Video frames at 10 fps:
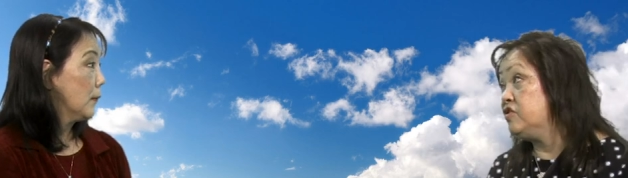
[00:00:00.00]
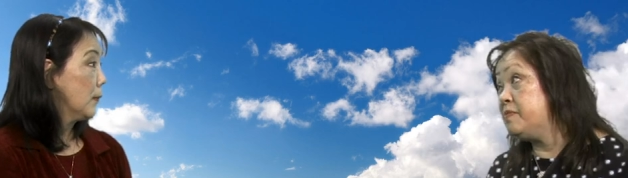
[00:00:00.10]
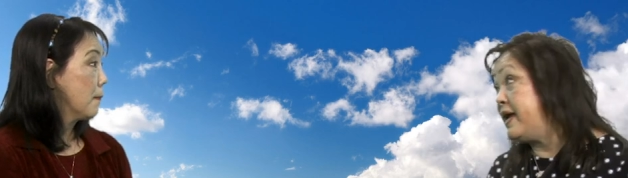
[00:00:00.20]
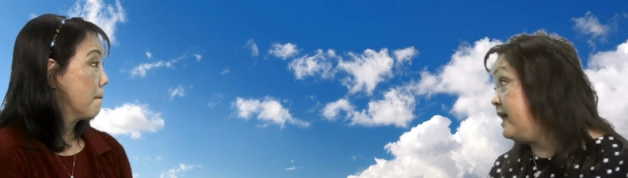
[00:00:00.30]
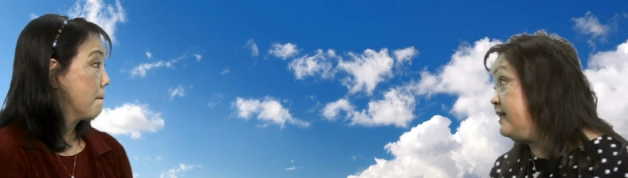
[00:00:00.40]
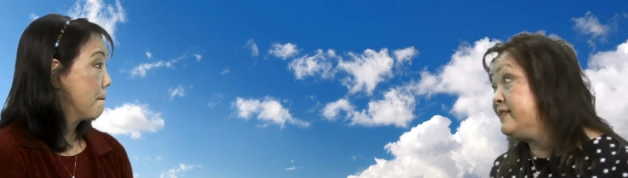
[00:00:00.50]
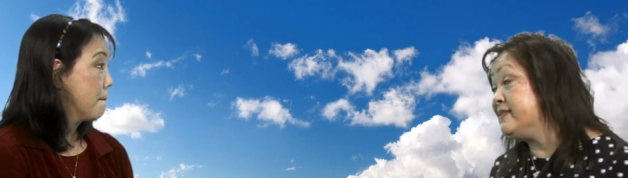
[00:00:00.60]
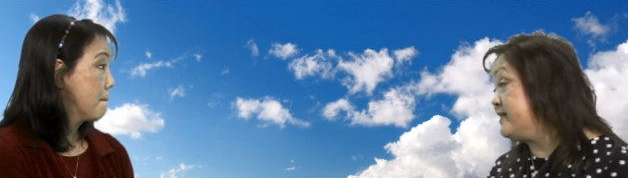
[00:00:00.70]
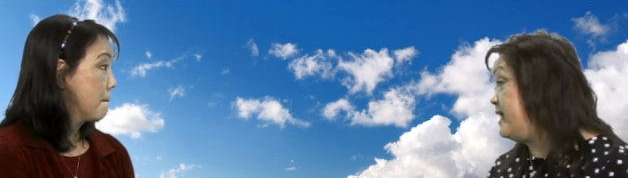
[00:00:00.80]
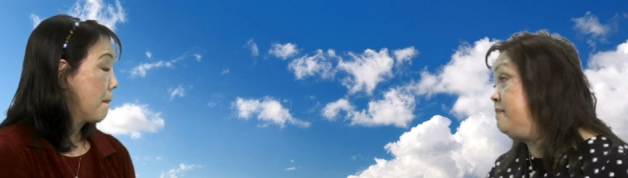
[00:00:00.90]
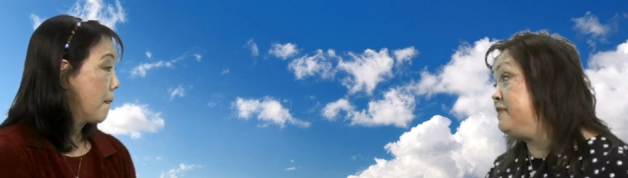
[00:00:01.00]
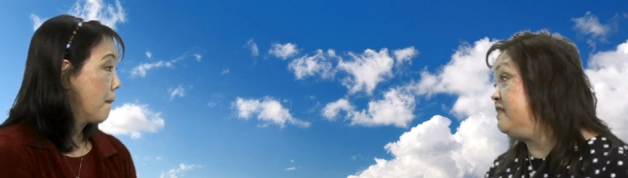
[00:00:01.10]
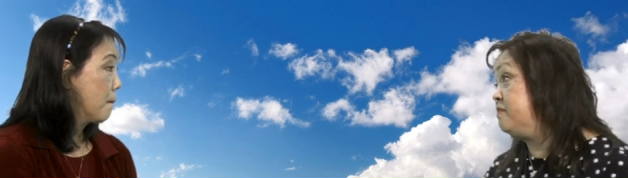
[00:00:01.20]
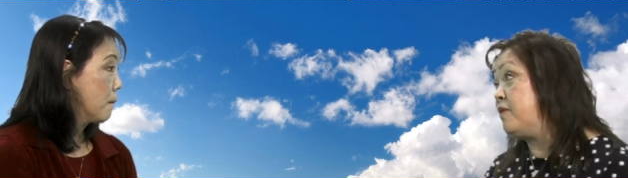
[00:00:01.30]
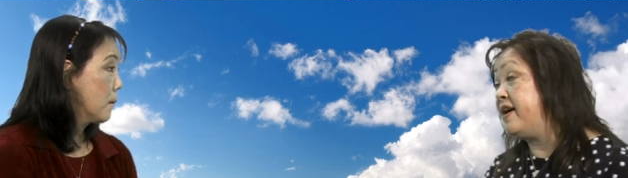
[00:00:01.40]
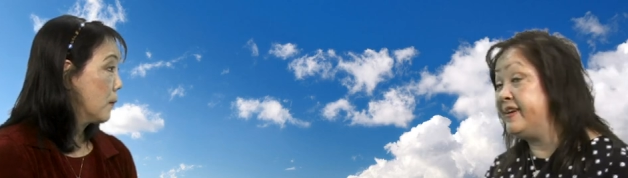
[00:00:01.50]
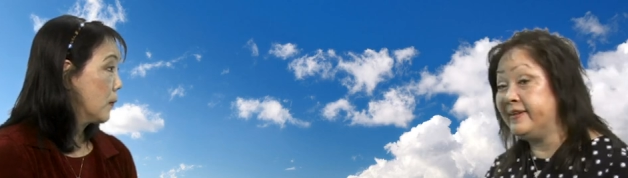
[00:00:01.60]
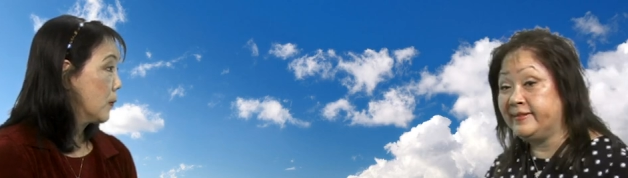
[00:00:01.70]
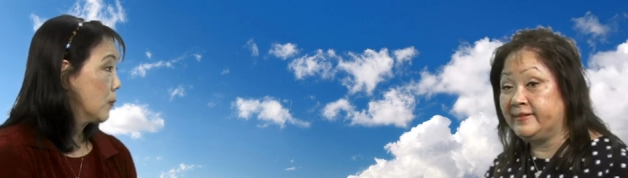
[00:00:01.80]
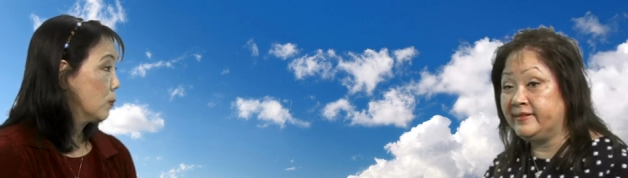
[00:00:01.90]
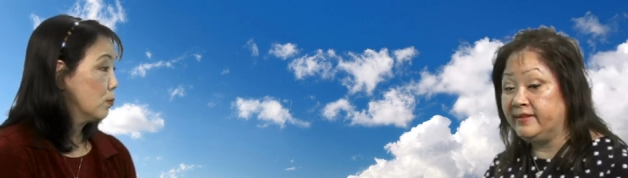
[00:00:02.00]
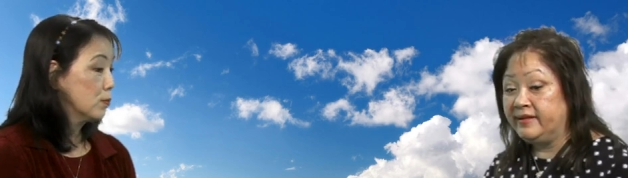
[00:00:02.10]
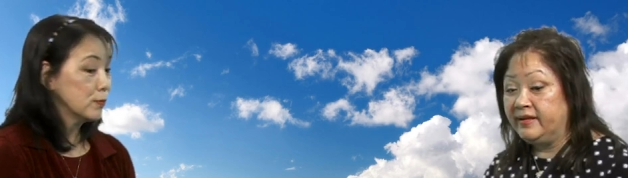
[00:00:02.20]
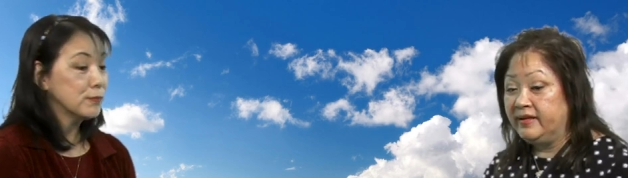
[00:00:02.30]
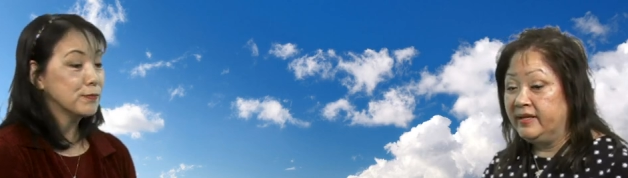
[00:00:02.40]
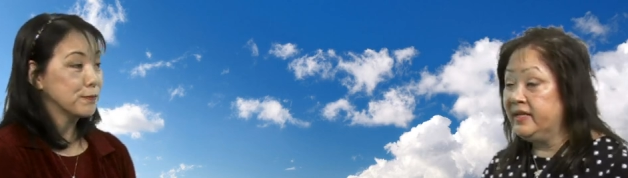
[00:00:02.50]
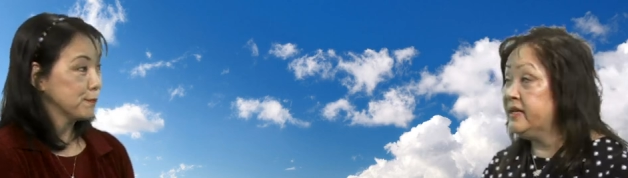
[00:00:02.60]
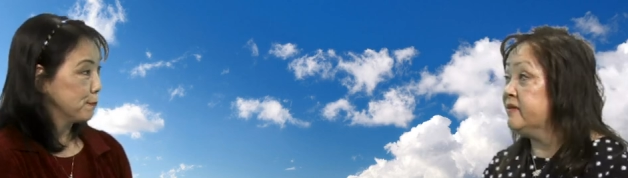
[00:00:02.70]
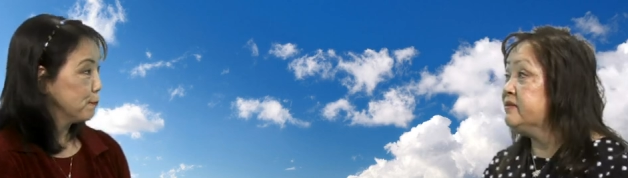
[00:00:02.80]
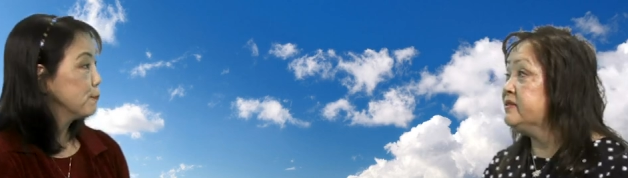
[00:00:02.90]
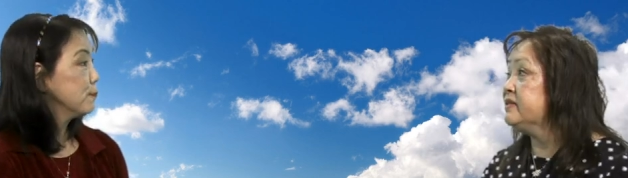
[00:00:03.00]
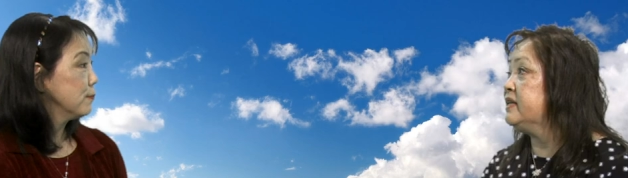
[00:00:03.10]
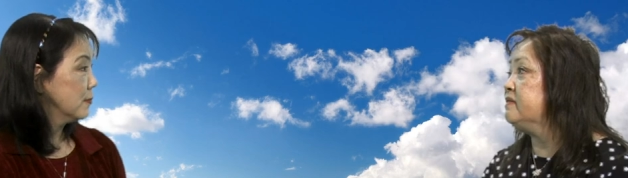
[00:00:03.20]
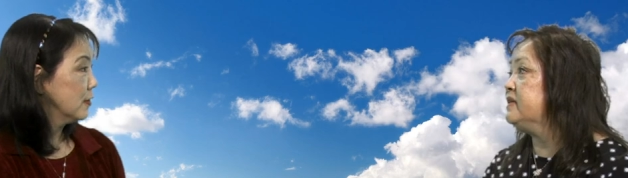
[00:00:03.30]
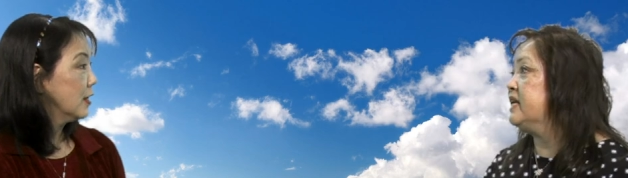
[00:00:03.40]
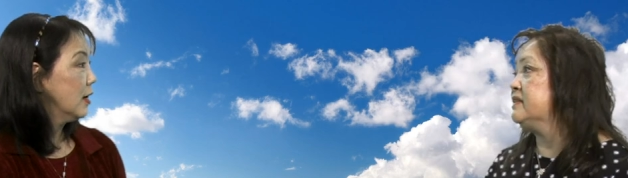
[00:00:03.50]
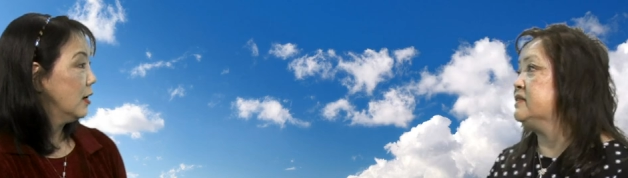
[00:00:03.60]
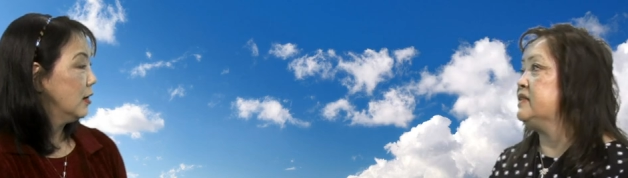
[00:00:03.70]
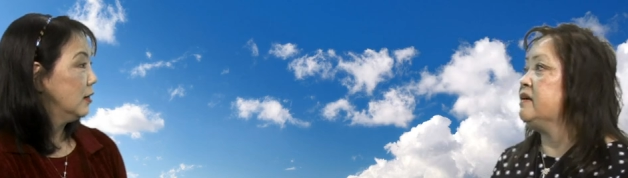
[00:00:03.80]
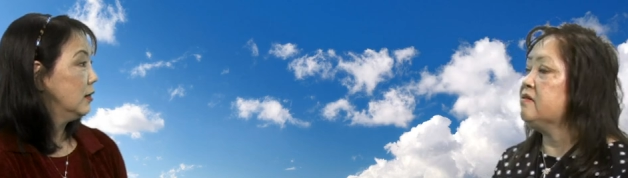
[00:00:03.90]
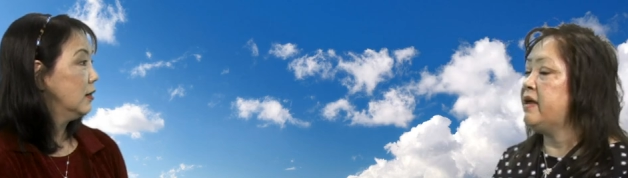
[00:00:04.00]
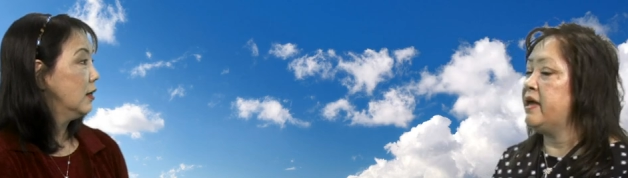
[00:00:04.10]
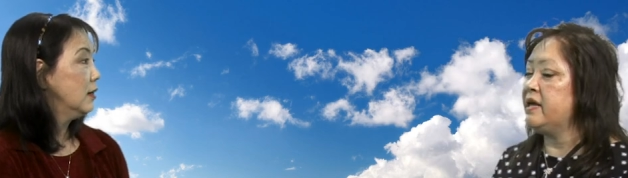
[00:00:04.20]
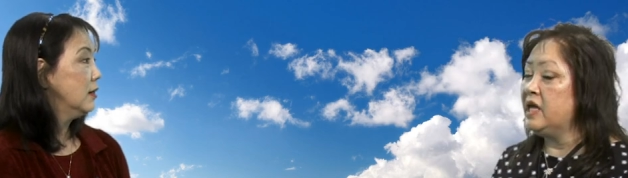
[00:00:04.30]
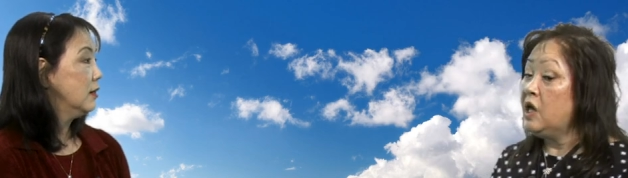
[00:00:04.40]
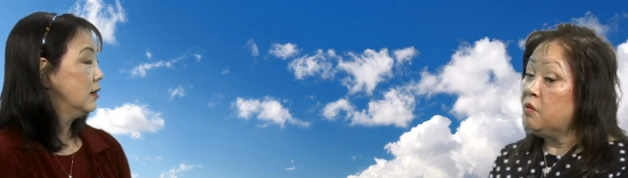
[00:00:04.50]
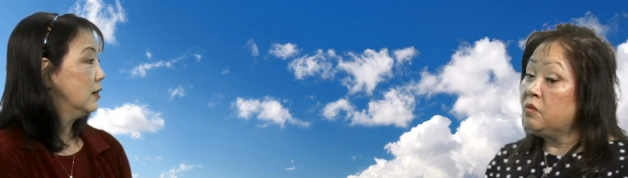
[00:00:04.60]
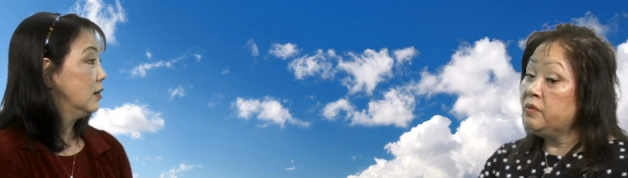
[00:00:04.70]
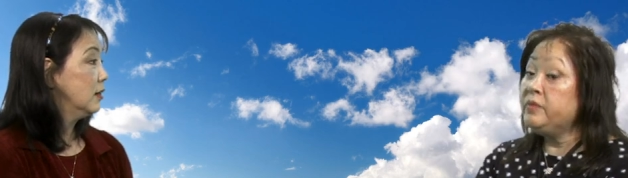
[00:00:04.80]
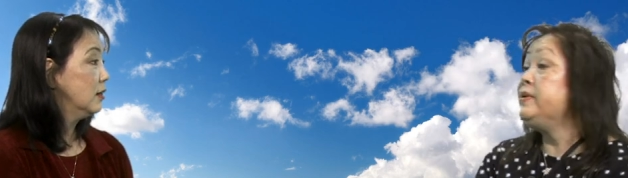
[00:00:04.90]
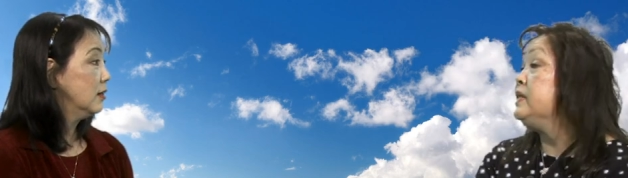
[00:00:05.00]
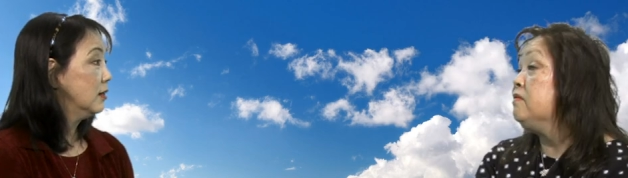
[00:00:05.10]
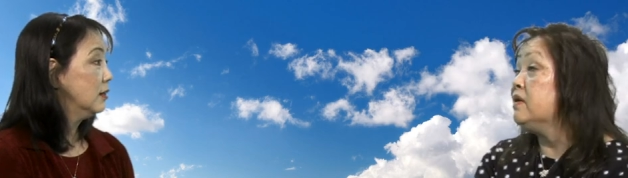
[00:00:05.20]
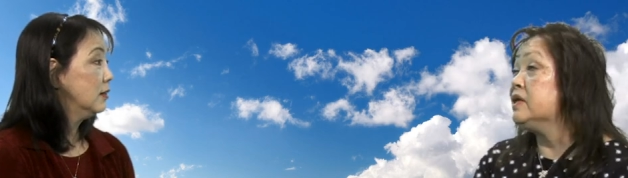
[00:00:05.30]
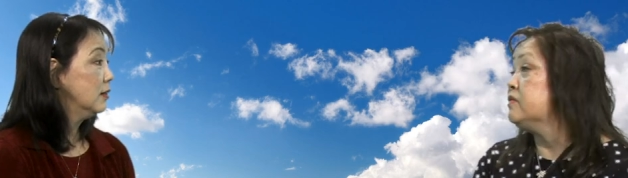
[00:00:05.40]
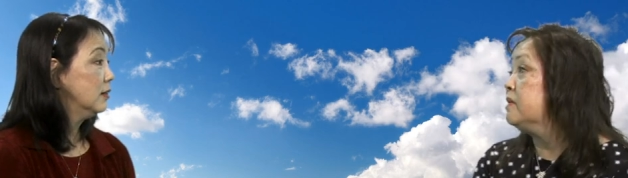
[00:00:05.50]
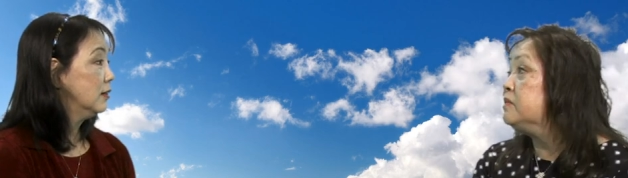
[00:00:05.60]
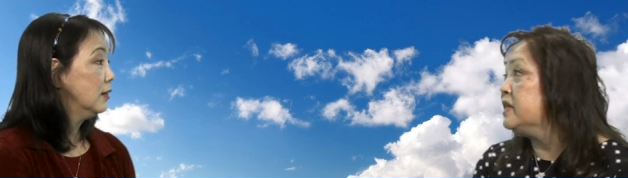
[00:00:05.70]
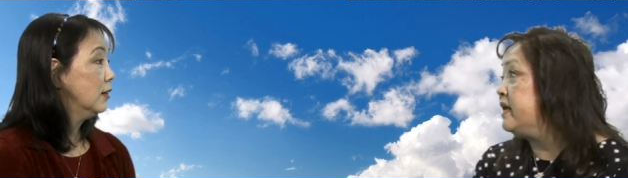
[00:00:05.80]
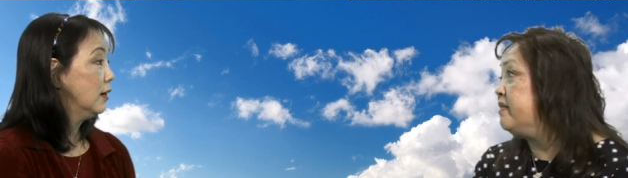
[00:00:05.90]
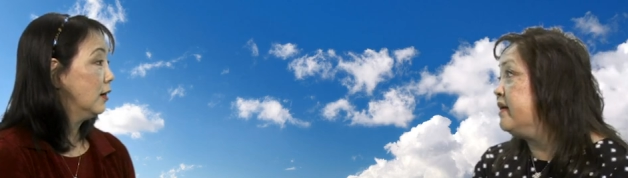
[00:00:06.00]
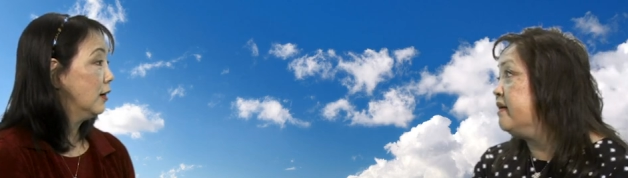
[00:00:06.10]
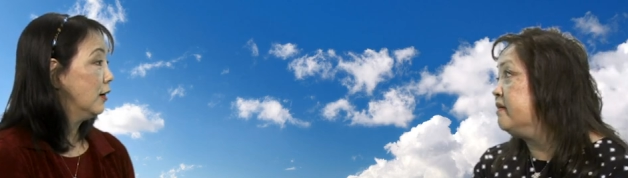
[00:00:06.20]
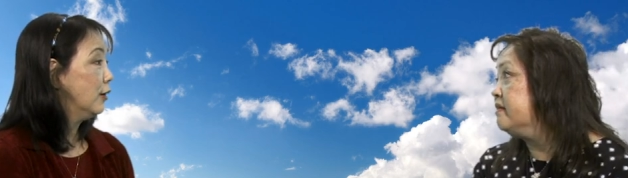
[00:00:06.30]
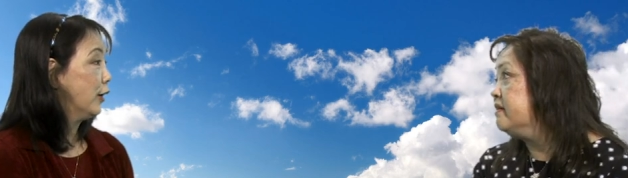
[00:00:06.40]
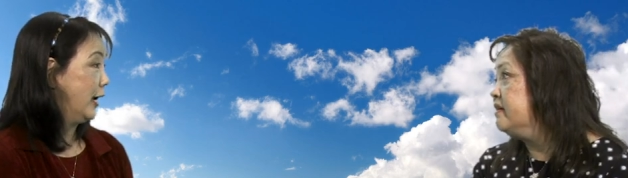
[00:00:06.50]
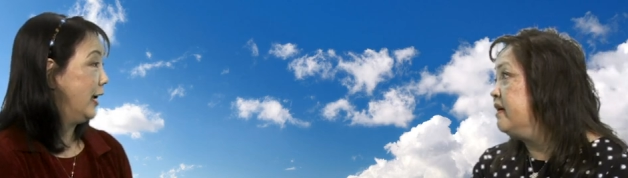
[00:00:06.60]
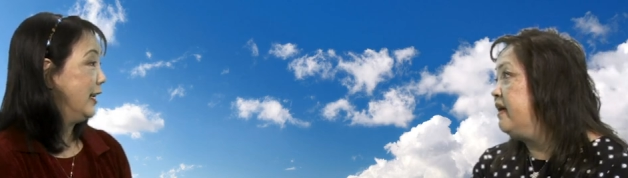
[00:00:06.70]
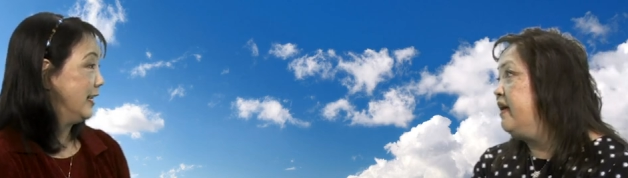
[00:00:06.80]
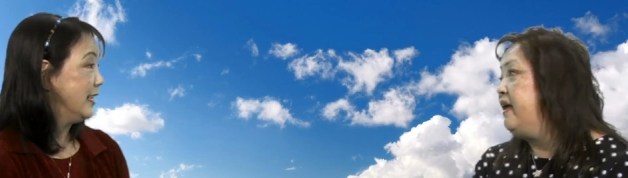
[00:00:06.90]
Speaker 1: Japan doesn't take beef products, mm. you know? So then we had to say, okay, well, we really want our creme brulee there. Okay.